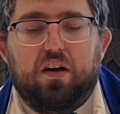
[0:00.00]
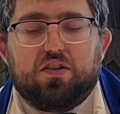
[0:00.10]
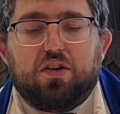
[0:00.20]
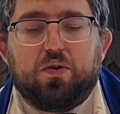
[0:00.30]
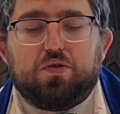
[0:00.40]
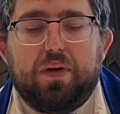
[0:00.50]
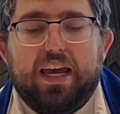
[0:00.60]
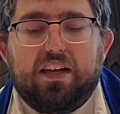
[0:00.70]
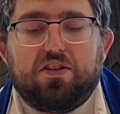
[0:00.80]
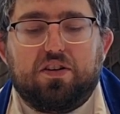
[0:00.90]
So as we
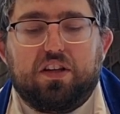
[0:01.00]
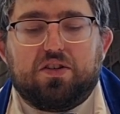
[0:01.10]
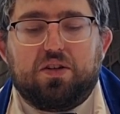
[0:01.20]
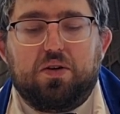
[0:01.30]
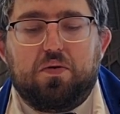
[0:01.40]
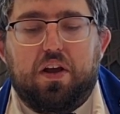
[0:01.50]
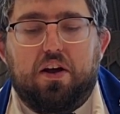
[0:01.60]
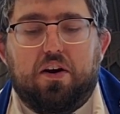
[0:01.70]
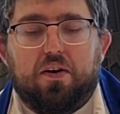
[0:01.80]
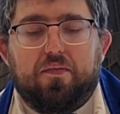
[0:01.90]
enter this new
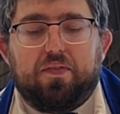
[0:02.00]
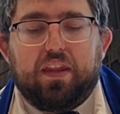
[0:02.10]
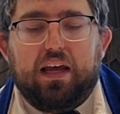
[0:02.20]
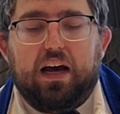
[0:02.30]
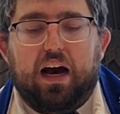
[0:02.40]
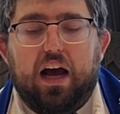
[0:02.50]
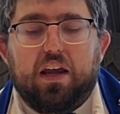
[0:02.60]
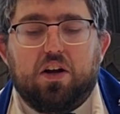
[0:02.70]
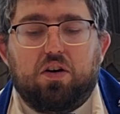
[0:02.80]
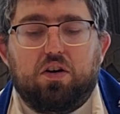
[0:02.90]
year, I
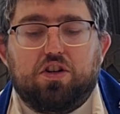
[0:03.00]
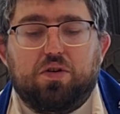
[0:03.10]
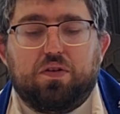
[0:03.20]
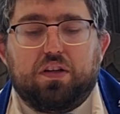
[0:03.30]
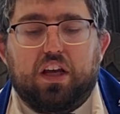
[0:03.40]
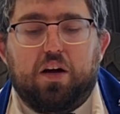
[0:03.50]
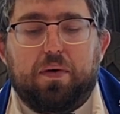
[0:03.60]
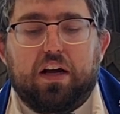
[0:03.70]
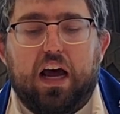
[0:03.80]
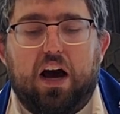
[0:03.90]
encourage you to think
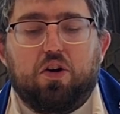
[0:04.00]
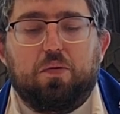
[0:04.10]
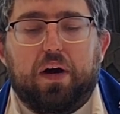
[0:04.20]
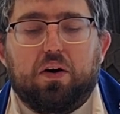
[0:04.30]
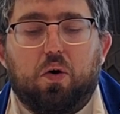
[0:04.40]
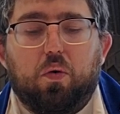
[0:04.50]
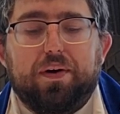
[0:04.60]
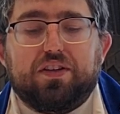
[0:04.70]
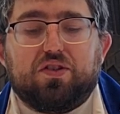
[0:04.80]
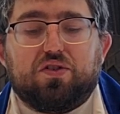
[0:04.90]
about how you might
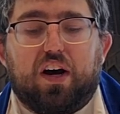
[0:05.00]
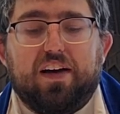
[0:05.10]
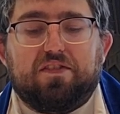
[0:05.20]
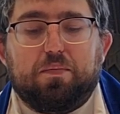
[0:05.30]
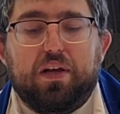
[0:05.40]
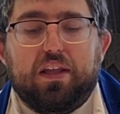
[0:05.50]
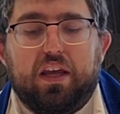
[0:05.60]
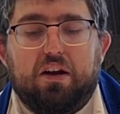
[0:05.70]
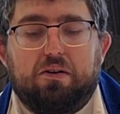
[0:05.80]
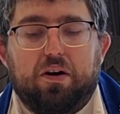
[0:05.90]
always strive to be the
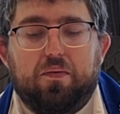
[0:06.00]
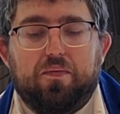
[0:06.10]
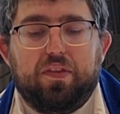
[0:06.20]
hero